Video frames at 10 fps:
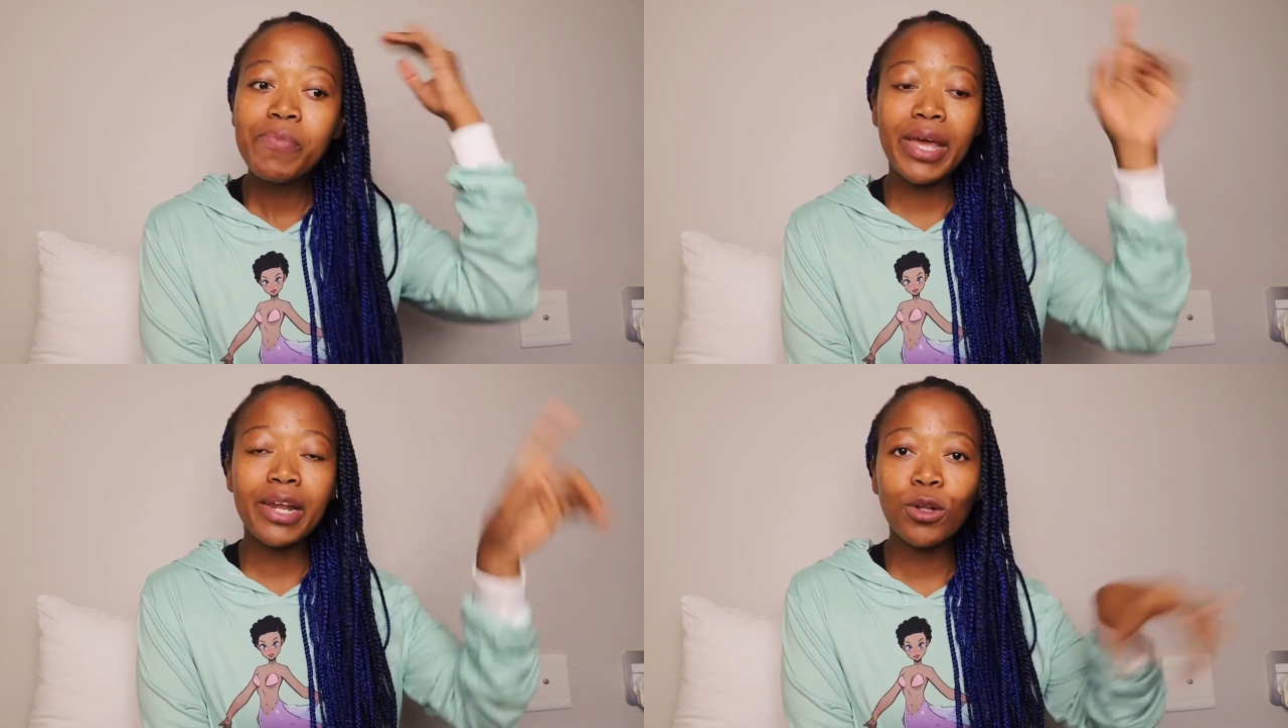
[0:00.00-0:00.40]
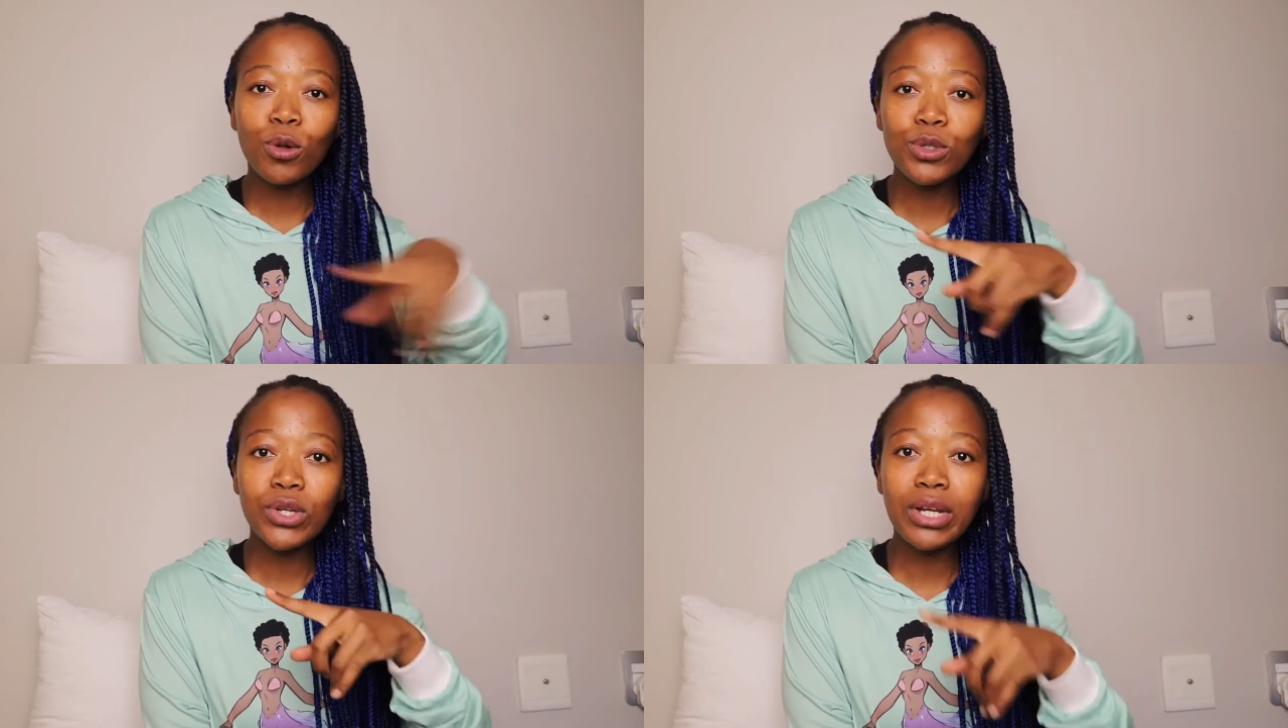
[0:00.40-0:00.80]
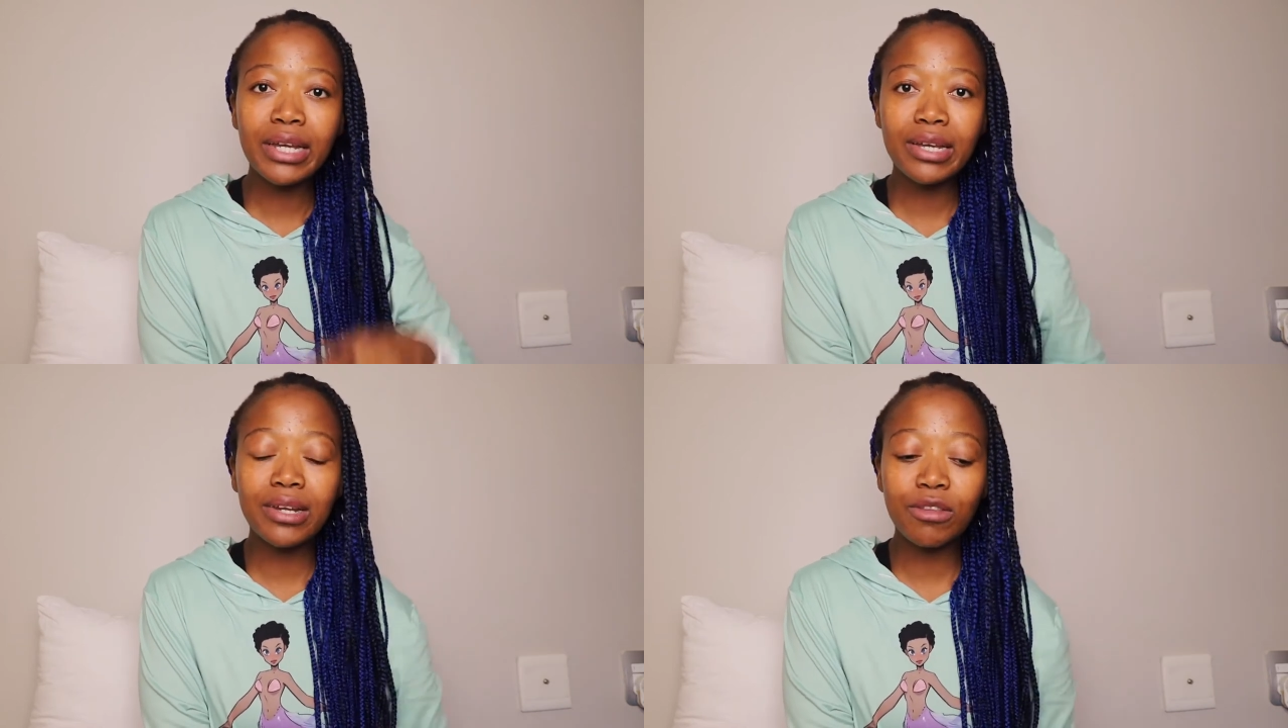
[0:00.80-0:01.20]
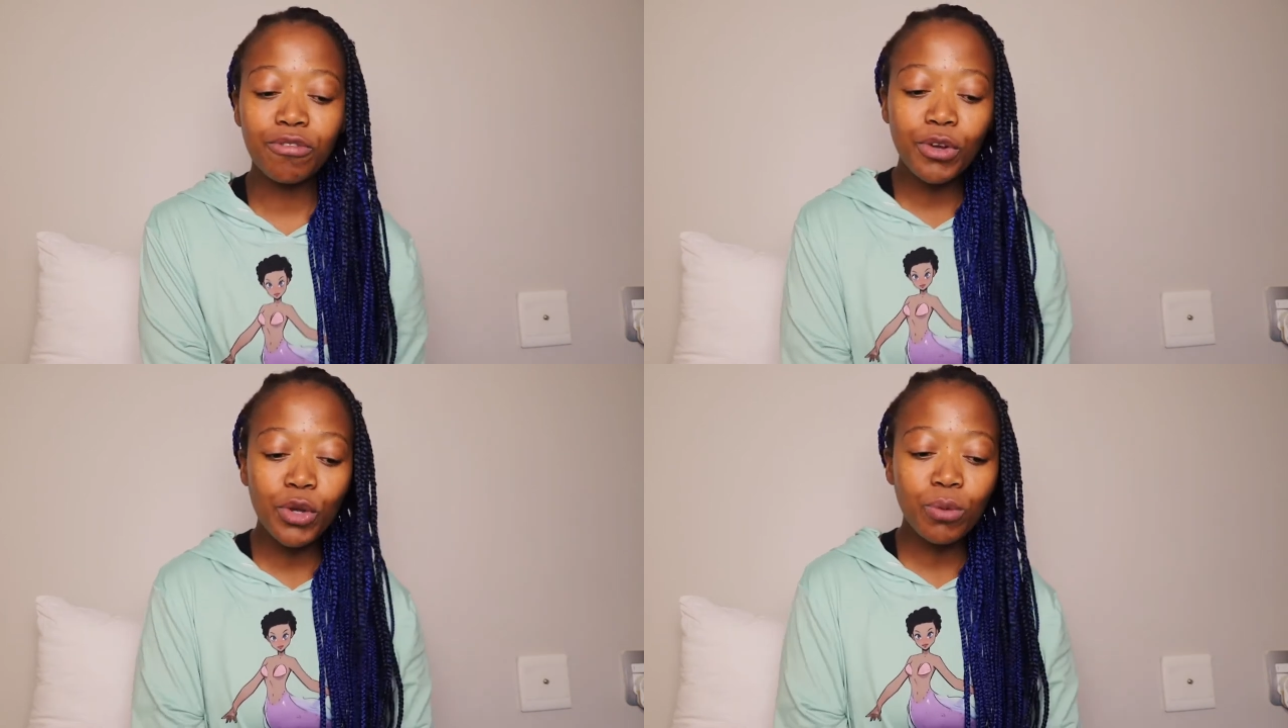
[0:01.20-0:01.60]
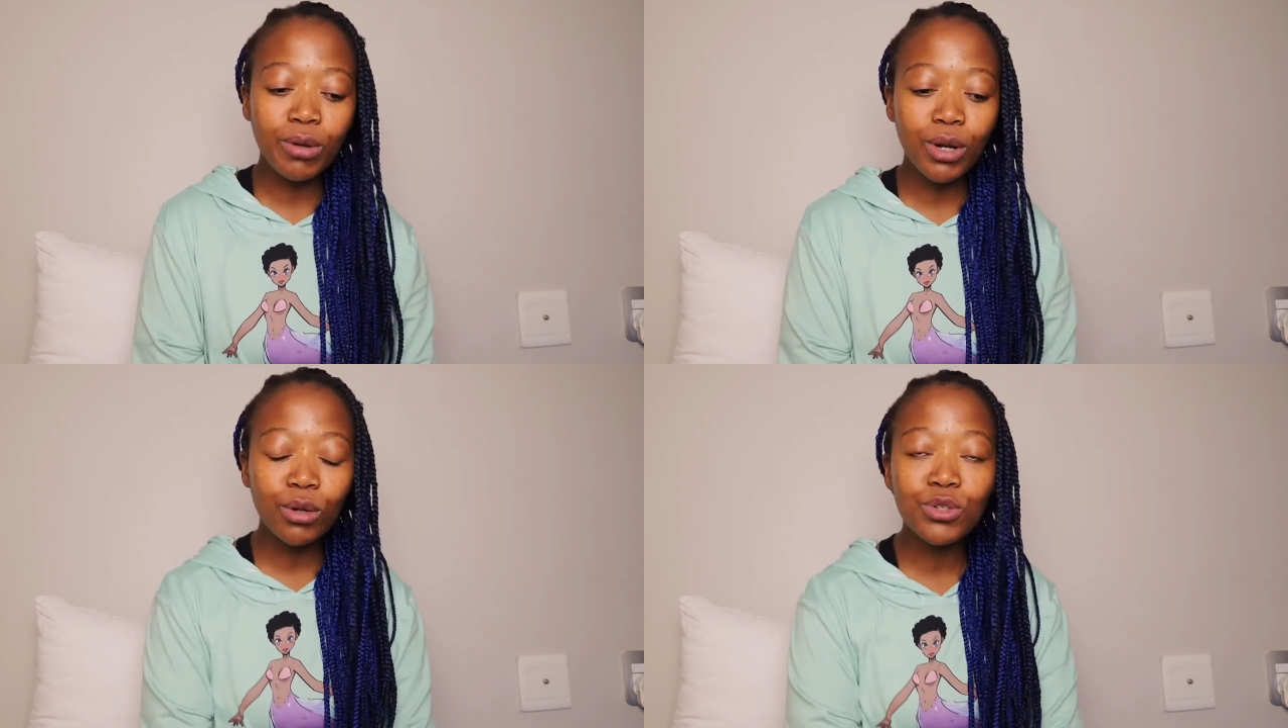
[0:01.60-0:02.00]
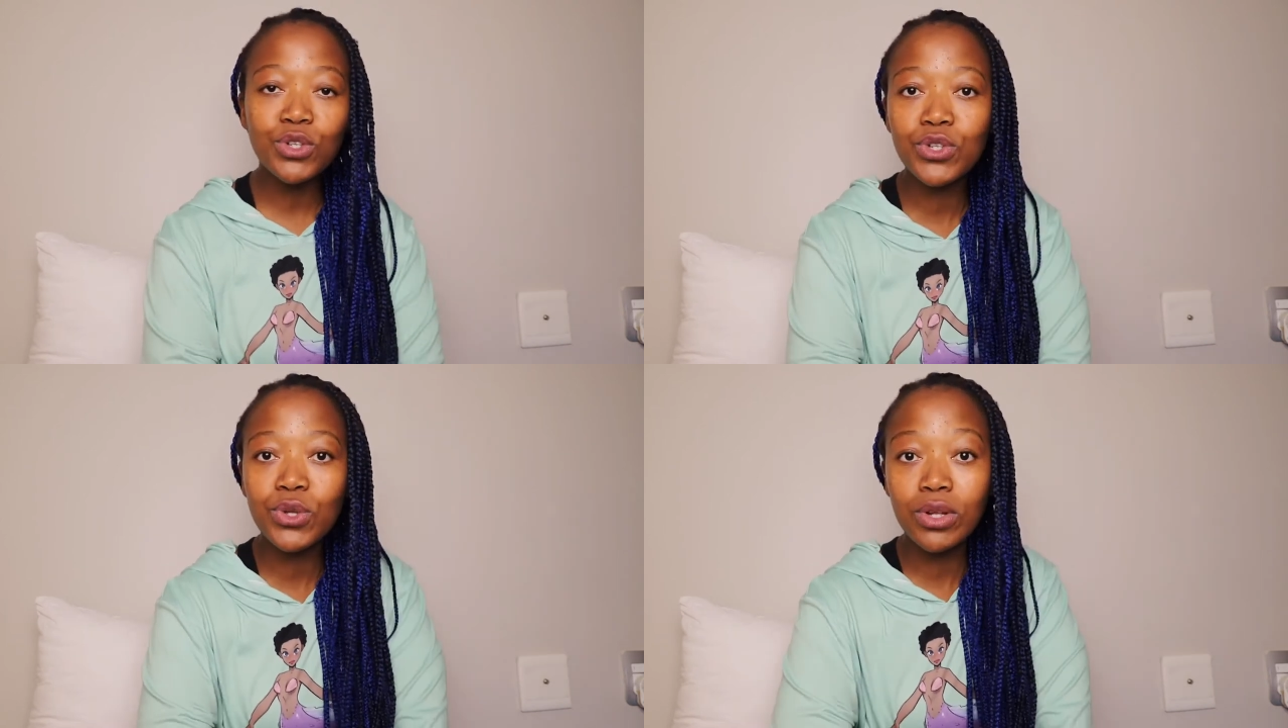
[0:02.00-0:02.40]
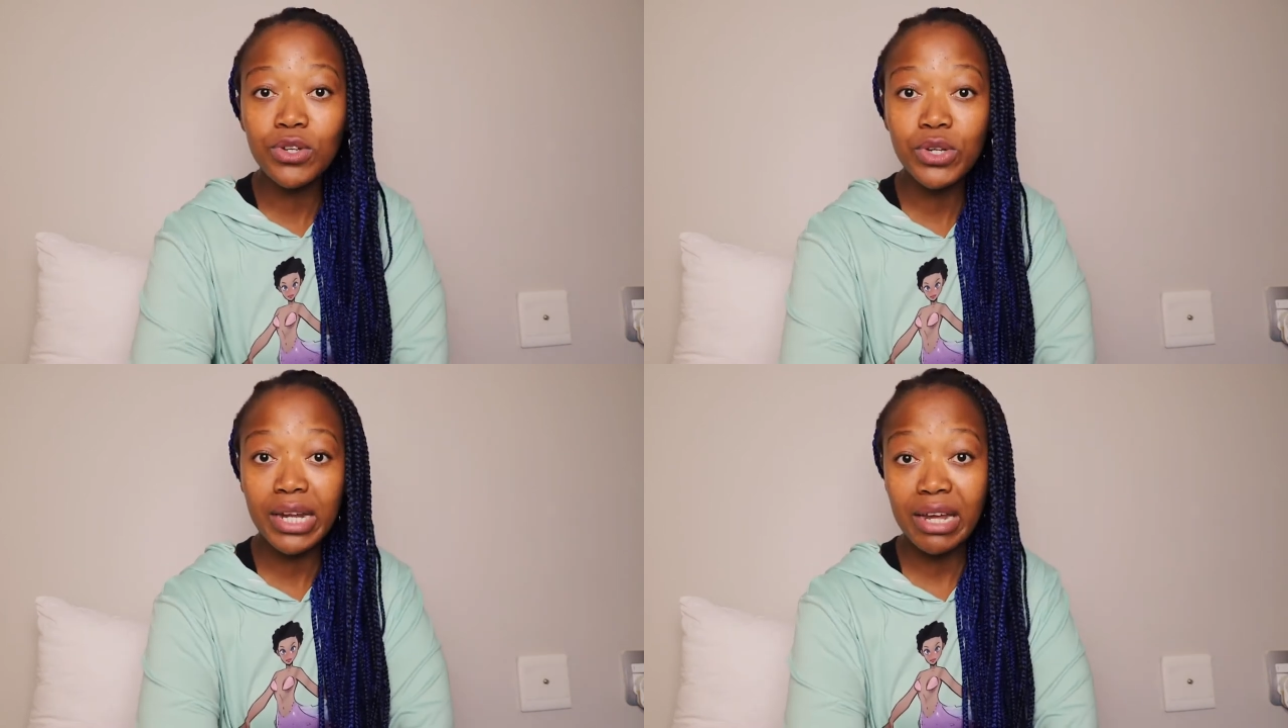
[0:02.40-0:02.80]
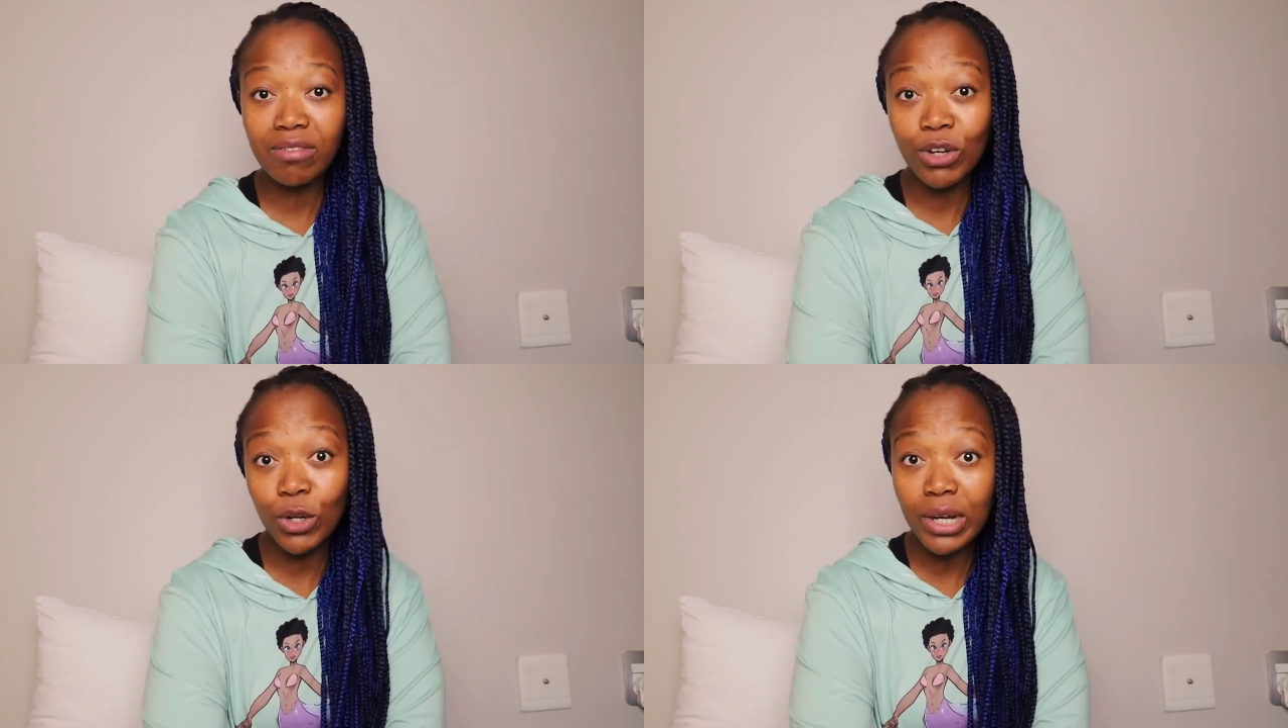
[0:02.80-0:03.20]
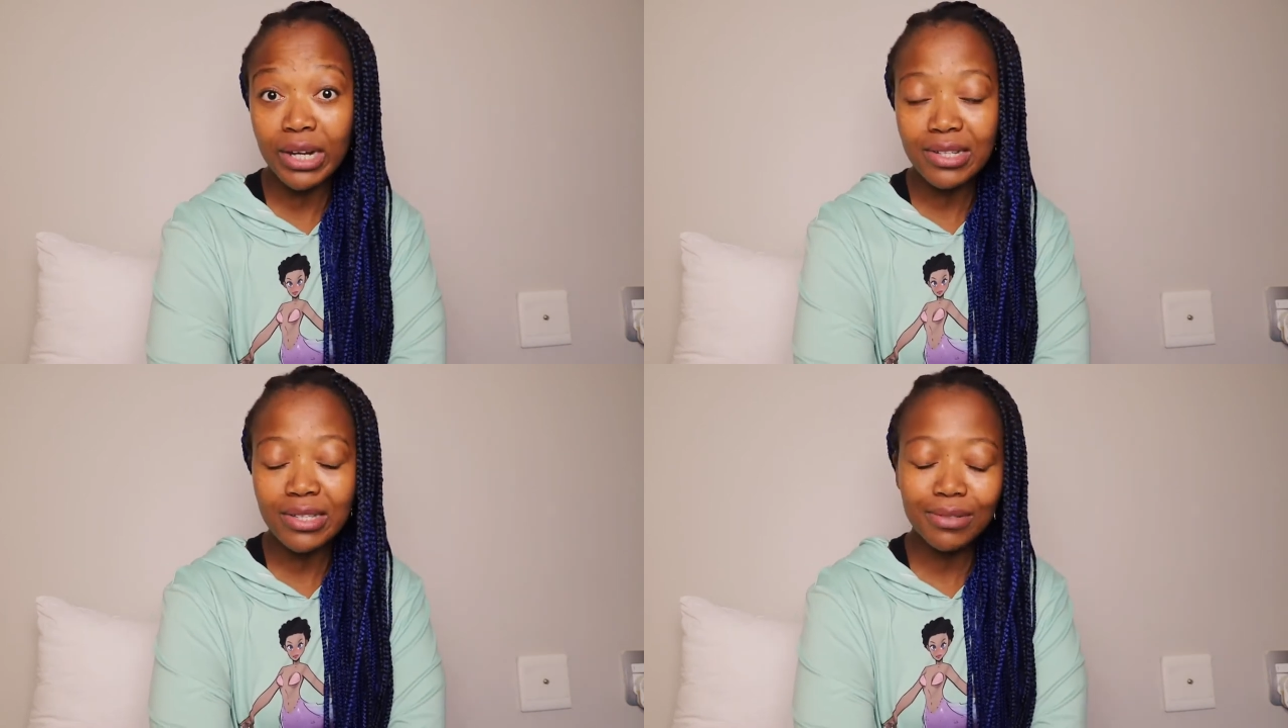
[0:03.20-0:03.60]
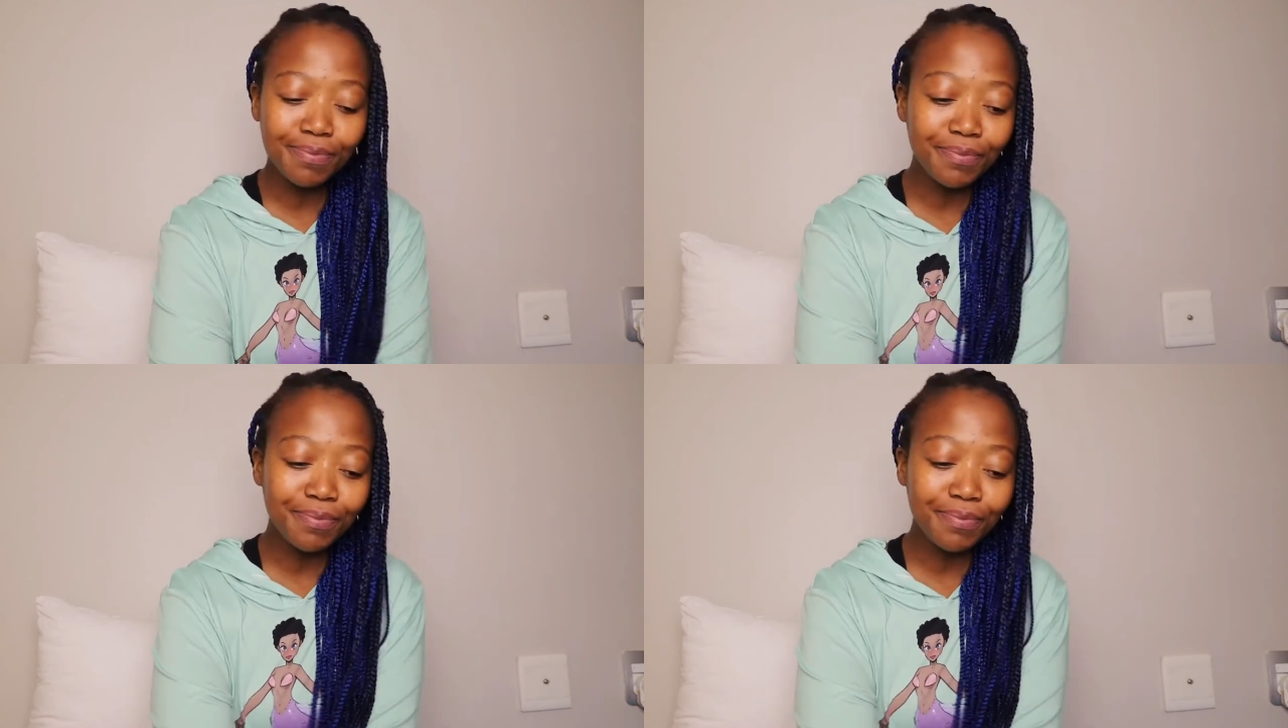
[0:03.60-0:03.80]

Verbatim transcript: And I'll also link it in the video below just so that you can have a look at it.